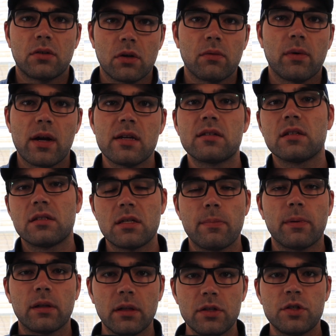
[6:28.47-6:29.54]
Dirt racing,
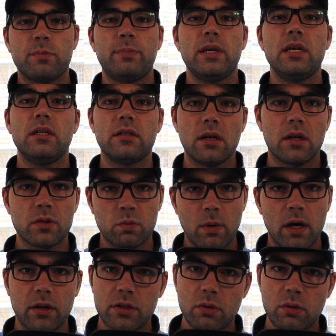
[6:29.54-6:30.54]
typically speed does well.